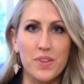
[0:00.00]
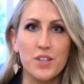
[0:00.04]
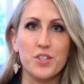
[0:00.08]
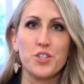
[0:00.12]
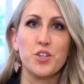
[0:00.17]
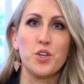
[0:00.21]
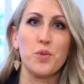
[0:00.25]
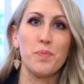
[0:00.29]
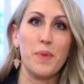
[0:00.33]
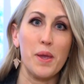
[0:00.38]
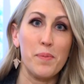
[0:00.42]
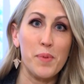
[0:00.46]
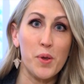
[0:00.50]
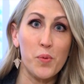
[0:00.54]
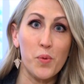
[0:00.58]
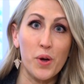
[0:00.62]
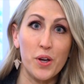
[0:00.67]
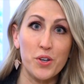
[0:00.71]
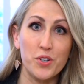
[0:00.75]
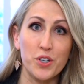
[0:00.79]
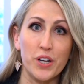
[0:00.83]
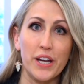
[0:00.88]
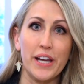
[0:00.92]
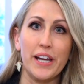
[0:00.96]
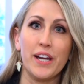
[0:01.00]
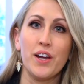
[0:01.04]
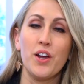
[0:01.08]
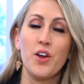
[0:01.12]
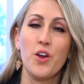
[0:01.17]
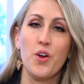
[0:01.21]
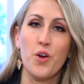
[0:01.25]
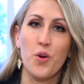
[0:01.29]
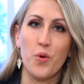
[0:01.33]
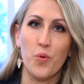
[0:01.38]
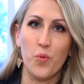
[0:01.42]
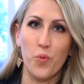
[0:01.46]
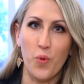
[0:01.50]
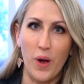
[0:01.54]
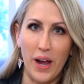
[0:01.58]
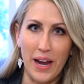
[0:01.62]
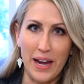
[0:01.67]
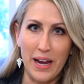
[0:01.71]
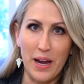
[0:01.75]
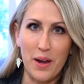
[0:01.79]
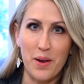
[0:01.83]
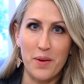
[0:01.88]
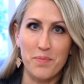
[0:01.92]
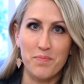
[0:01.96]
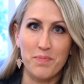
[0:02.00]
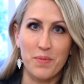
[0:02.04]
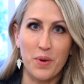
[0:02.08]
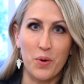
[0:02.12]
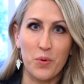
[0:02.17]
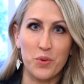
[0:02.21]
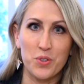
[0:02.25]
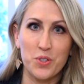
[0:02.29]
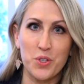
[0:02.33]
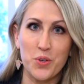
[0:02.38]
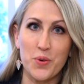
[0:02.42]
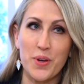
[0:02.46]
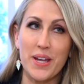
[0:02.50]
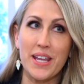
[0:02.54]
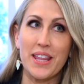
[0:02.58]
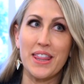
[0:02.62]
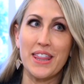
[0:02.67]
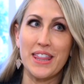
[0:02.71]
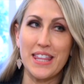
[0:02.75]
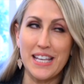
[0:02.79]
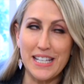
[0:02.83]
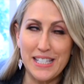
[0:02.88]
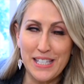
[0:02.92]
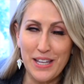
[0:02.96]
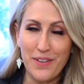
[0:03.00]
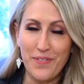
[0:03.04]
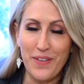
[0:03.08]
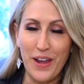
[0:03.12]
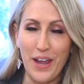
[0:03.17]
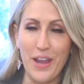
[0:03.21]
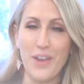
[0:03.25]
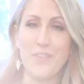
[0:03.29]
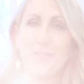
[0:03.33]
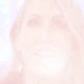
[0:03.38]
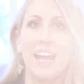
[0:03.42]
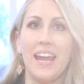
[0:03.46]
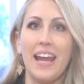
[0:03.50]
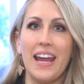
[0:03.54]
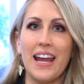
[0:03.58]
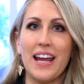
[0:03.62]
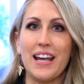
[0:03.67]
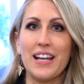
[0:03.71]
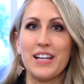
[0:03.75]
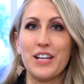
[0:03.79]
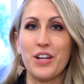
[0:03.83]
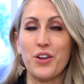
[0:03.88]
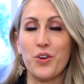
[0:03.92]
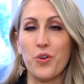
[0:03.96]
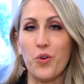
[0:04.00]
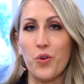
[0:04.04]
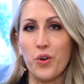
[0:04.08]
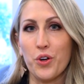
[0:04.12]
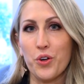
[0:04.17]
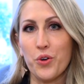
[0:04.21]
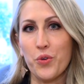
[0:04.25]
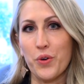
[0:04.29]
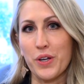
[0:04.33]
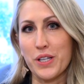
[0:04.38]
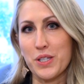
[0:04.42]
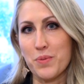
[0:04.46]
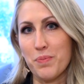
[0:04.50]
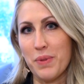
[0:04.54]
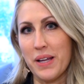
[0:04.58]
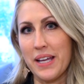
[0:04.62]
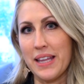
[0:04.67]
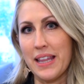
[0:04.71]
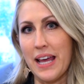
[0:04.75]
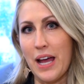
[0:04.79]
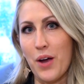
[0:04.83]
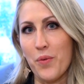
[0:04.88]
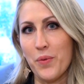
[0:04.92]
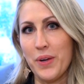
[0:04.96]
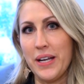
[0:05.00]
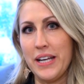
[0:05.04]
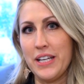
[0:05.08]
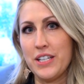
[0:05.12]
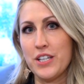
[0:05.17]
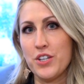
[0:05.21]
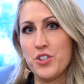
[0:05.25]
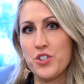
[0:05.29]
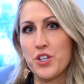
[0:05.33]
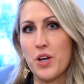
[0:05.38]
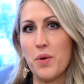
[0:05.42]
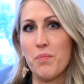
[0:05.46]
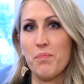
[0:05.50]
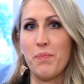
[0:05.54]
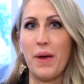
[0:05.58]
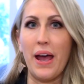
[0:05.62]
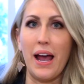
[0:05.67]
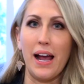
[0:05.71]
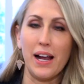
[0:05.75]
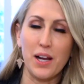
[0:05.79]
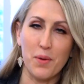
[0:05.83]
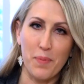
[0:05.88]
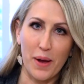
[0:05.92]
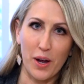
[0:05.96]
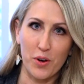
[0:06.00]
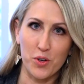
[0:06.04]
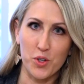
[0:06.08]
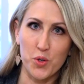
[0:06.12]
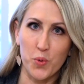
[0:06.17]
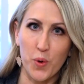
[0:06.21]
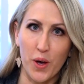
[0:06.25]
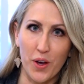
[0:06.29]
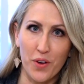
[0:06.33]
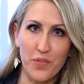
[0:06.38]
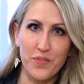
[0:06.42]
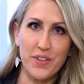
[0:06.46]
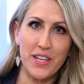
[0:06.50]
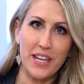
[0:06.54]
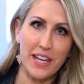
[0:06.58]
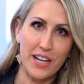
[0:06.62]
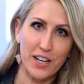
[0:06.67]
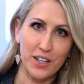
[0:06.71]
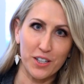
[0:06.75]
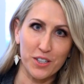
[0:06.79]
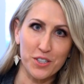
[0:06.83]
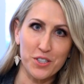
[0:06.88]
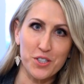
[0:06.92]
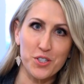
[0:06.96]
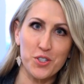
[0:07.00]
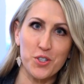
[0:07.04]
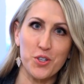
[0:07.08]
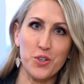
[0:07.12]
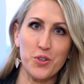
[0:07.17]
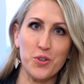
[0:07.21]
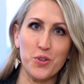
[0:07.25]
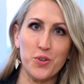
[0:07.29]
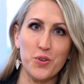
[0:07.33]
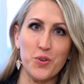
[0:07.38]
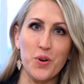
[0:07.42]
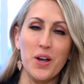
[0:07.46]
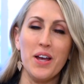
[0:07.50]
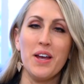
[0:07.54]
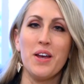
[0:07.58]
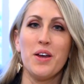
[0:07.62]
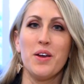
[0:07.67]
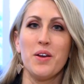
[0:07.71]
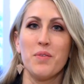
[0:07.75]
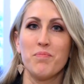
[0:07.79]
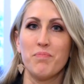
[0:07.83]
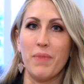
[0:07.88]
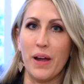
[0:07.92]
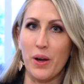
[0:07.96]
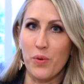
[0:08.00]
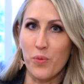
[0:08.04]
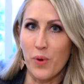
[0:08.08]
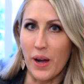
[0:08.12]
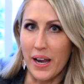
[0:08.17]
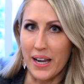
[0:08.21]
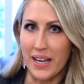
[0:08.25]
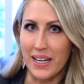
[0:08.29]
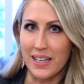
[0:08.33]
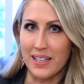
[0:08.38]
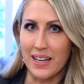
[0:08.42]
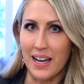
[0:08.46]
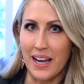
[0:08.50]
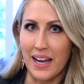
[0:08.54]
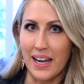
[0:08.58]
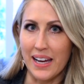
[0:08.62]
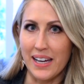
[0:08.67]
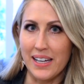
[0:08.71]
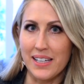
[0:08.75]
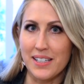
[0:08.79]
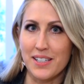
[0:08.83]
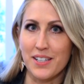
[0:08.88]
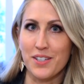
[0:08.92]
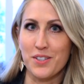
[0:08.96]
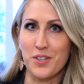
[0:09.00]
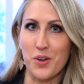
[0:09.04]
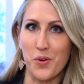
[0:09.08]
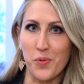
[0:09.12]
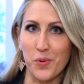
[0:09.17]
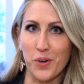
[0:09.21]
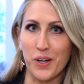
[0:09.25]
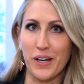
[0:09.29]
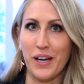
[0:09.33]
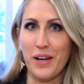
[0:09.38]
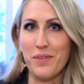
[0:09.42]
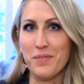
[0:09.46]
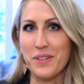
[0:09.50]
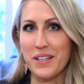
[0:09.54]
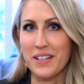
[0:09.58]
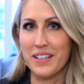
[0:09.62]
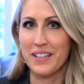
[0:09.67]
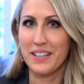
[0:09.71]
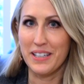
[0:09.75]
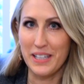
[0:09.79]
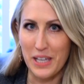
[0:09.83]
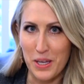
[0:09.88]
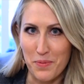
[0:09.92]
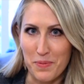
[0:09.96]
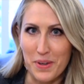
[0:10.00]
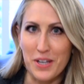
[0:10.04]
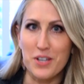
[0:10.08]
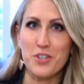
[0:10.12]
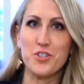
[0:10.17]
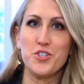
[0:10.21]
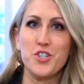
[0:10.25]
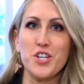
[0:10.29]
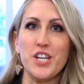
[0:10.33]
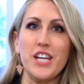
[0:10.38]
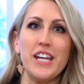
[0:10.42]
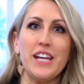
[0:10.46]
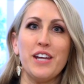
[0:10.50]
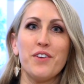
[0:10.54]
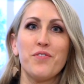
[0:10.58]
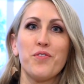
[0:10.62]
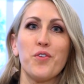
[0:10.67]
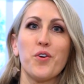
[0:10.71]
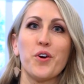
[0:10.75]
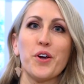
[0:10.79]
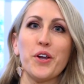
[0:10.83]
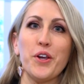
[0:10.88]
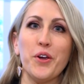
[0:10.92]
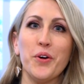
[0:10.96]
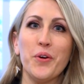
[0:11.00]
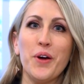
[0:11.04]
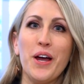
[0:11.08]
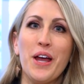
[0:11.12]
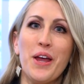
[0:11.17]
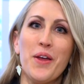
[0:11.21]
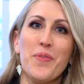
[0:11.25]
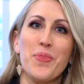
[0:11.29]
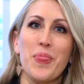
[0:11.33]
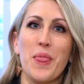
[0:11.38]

So you may be wondering why I'm doing this event. And in order to explain that, we need to jump back about 12 years to my wedding night. Don't worry, I'm going to keep it G for you.